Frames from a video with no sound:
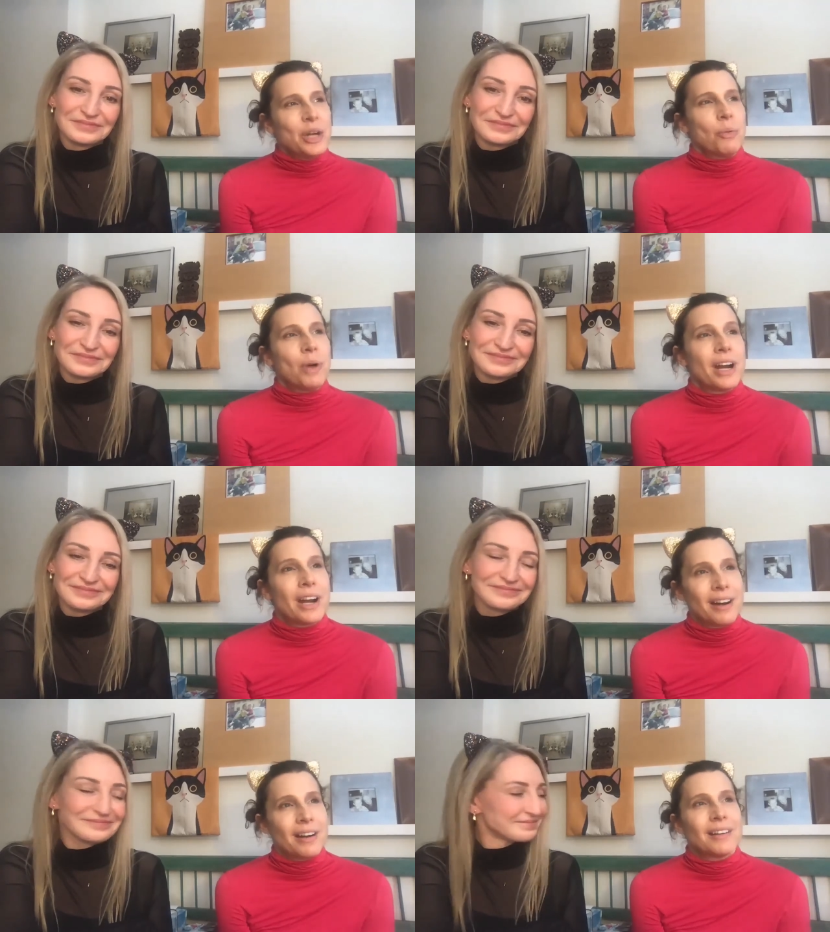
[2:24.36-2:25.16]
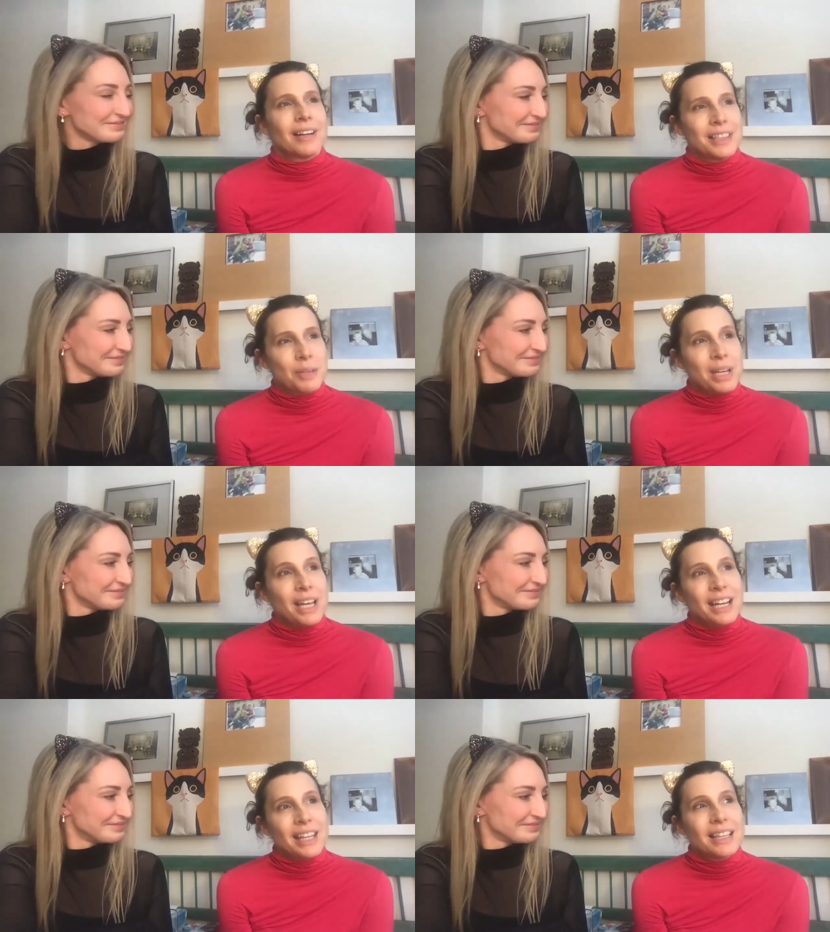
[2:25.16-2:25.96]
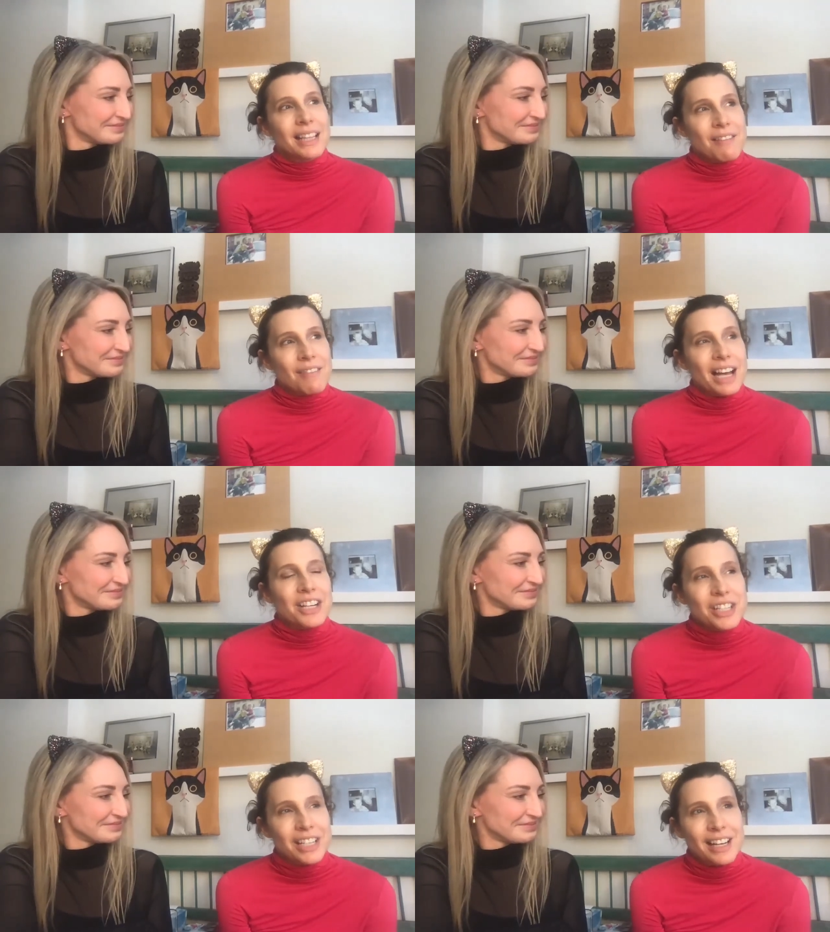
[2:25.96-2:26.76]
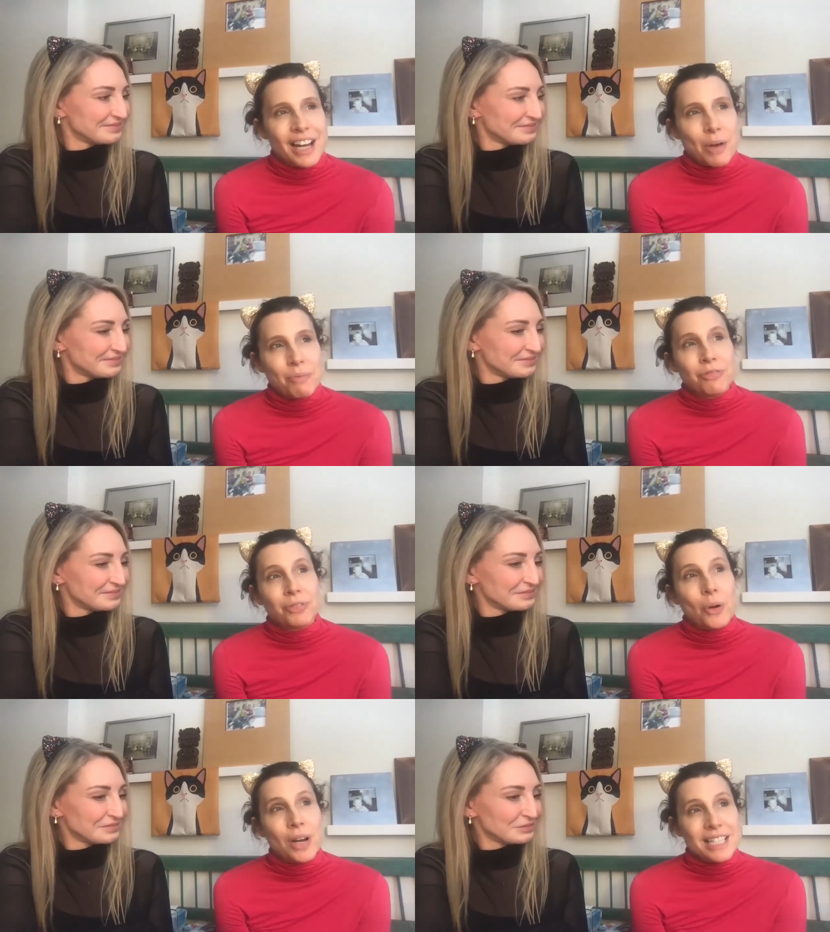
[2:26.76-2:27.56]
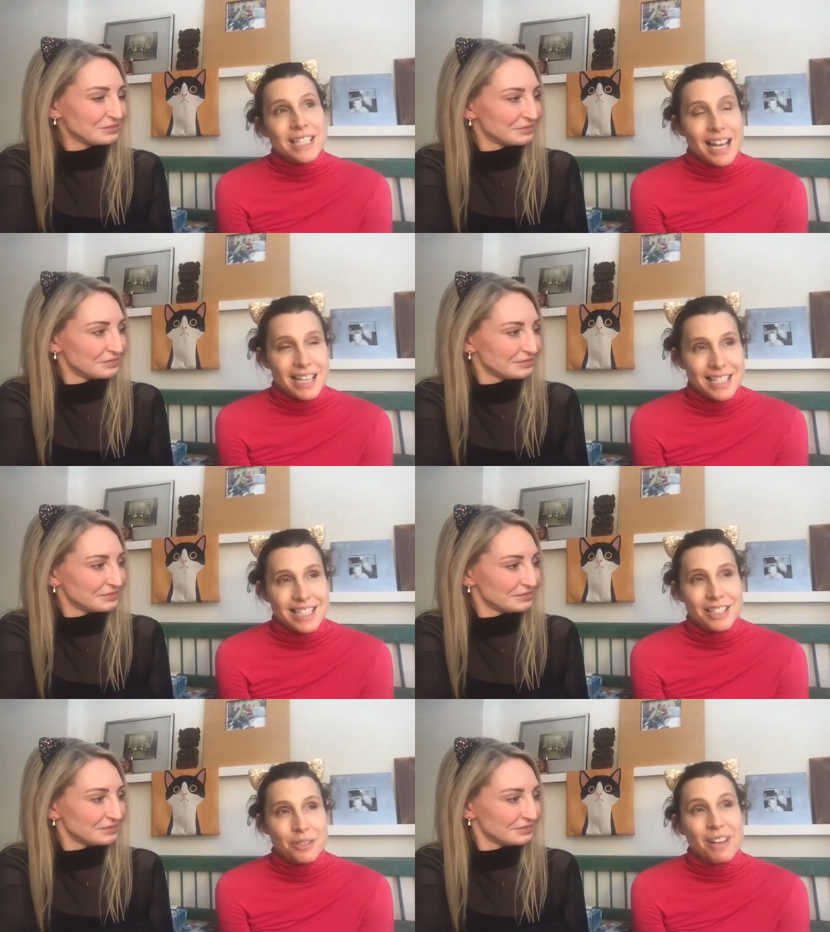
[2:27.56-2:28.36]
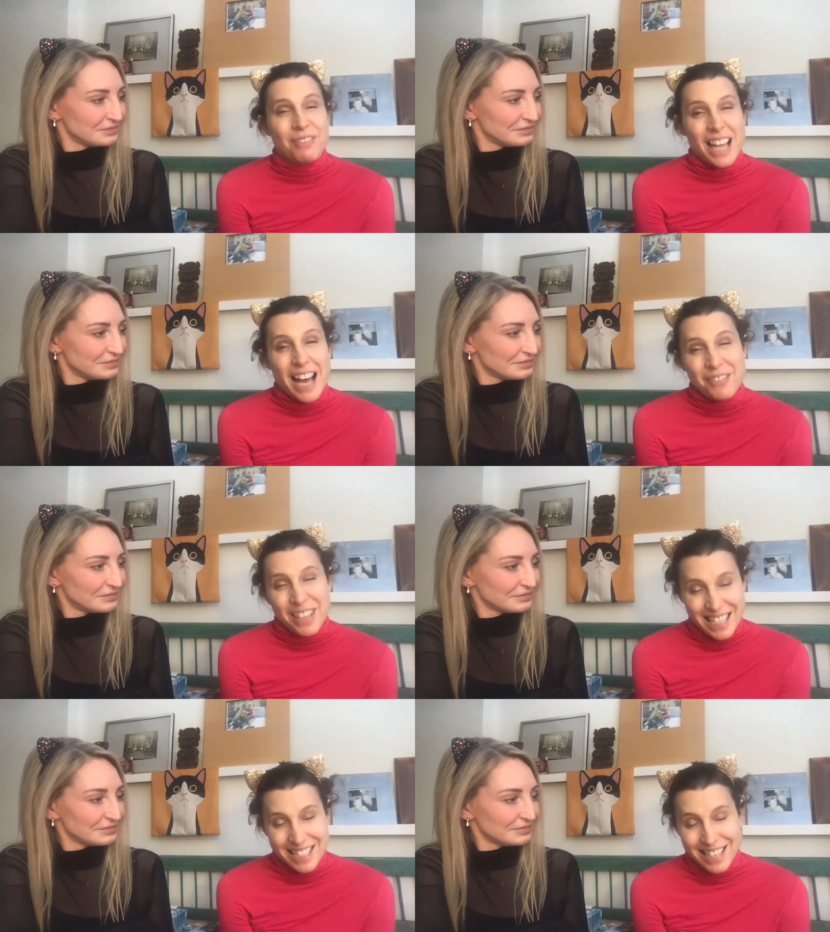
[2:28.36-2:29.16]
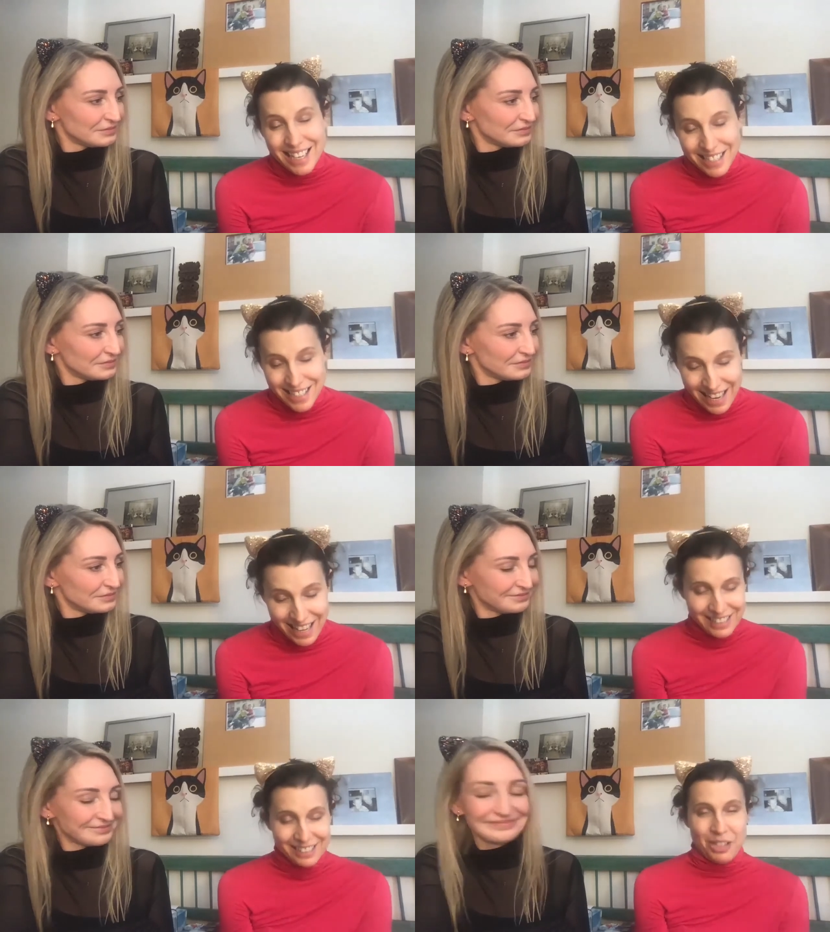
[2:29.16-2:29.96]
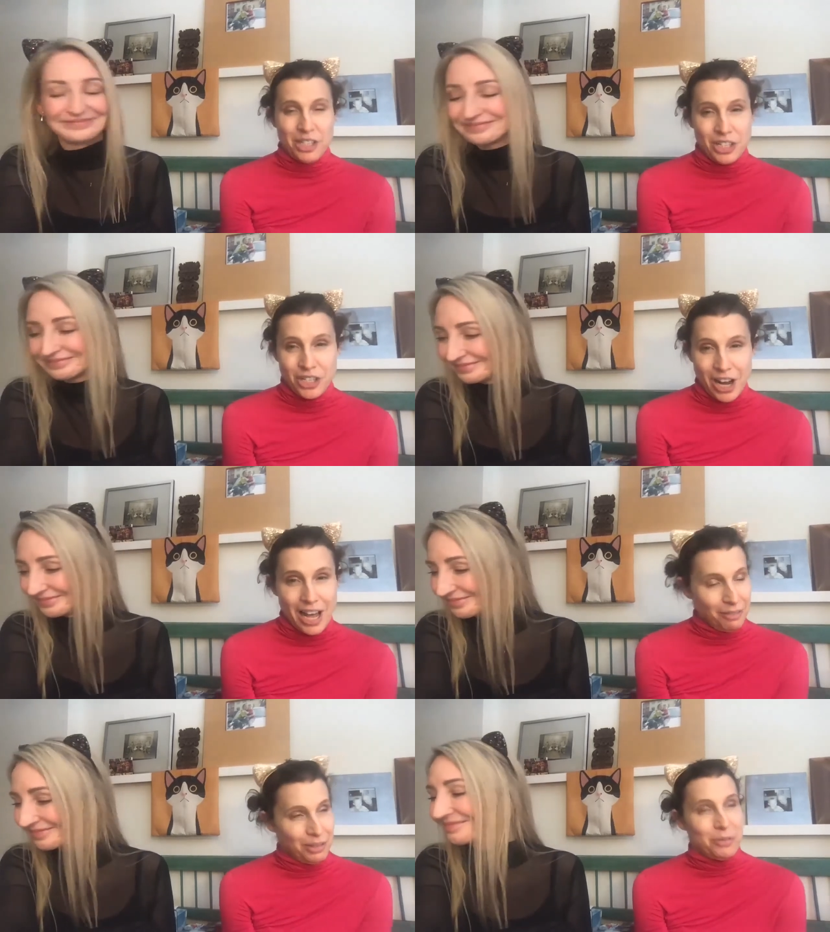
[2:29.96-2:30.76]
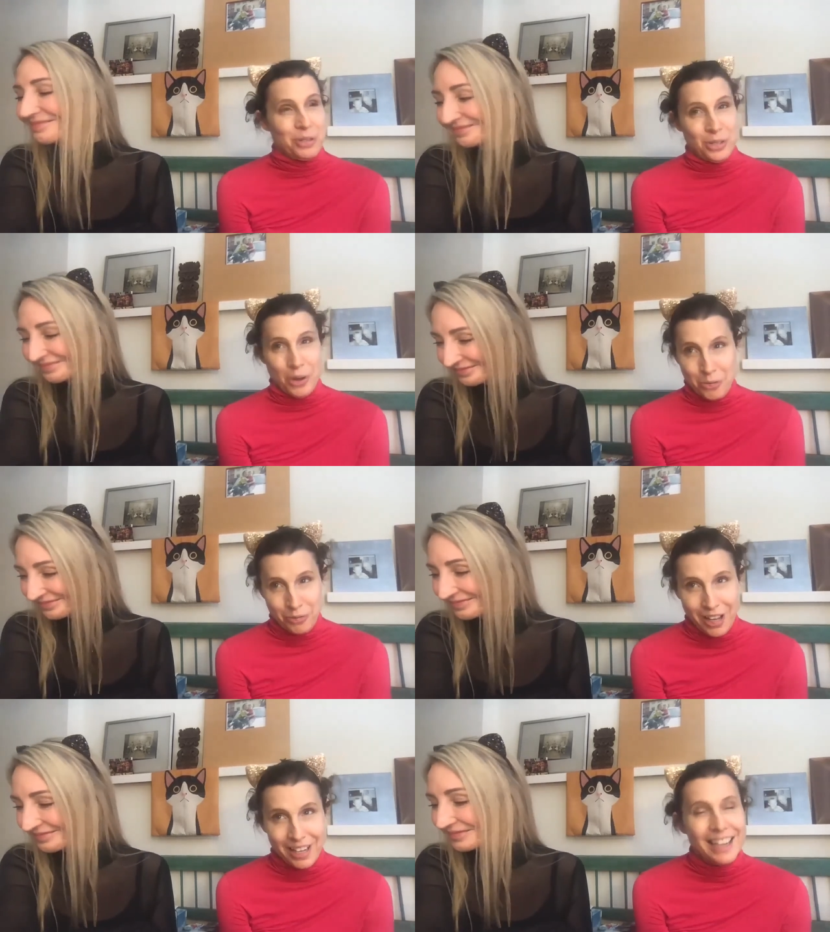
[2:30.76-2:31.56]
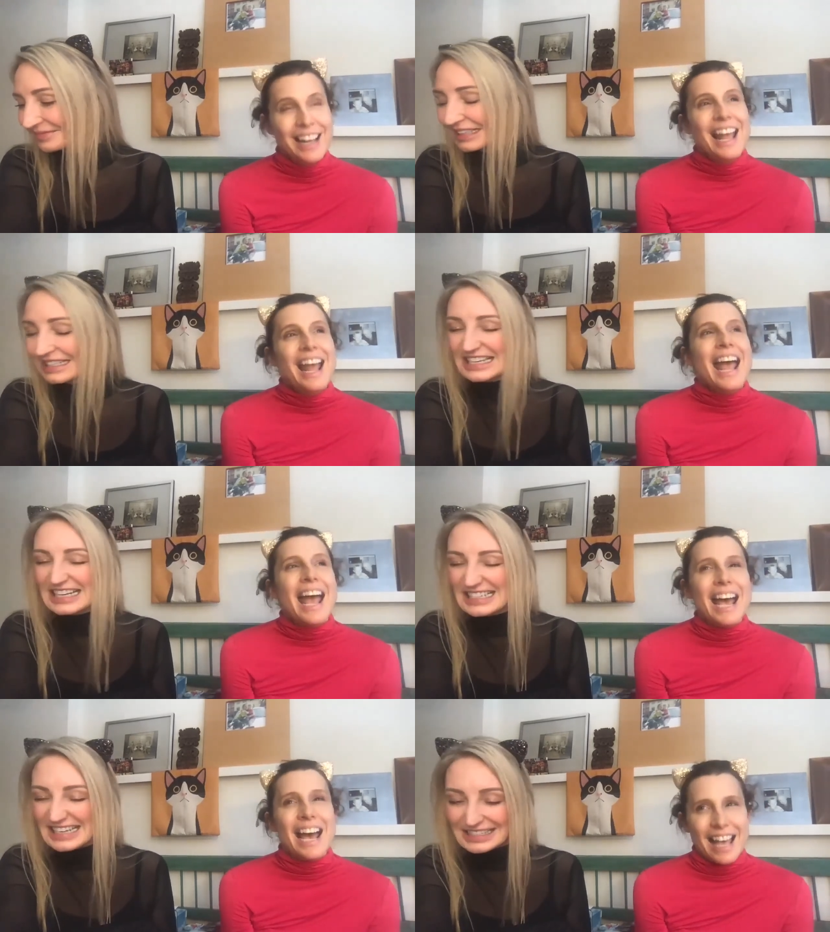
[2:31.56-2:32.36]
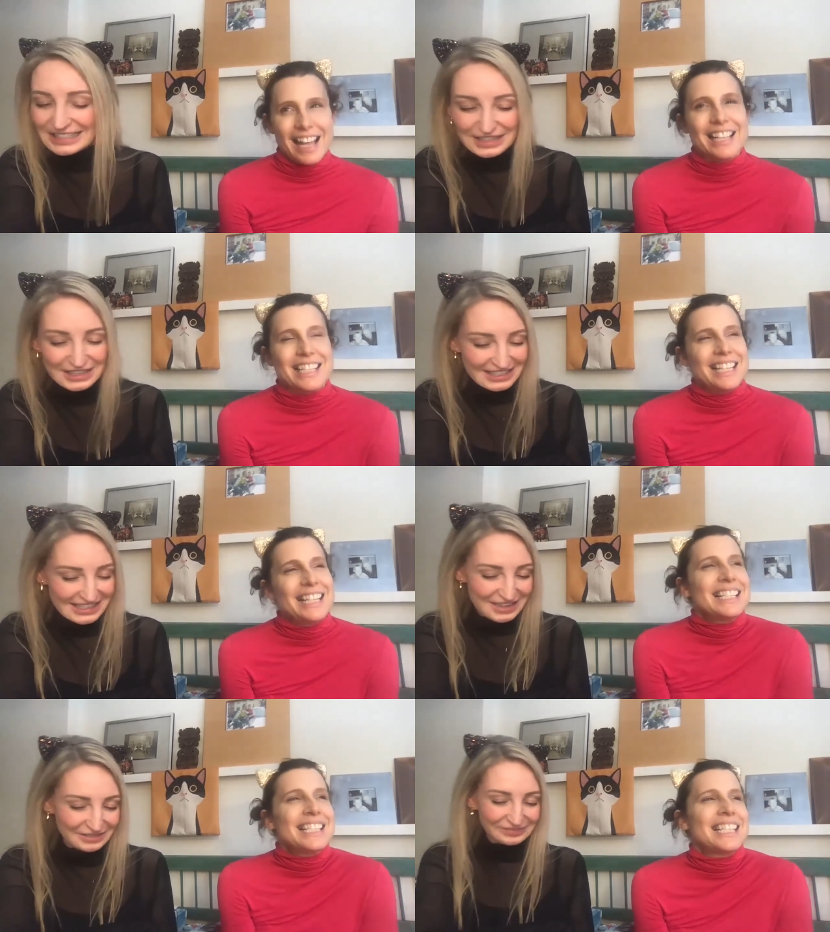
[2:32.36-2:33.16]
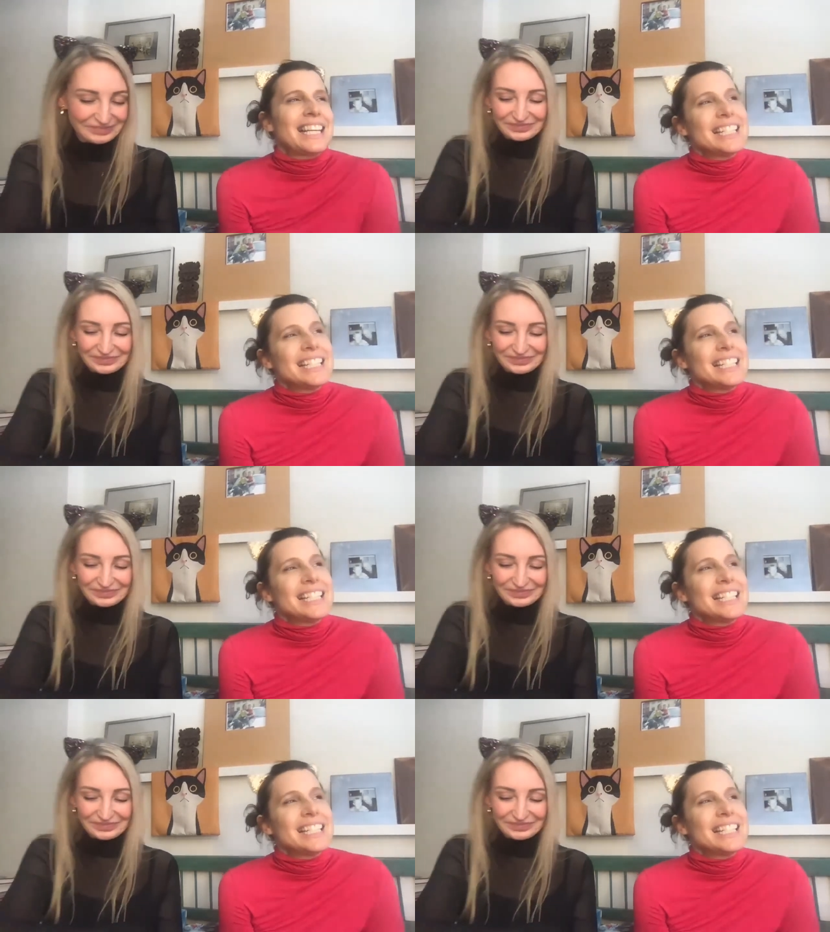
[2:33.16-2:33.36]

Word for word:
Speaker 1: where at the beginning of the live action, um, Floyd's cousins, we have live kittens on set. We just shot, which was so fun. Six kittens. On little set.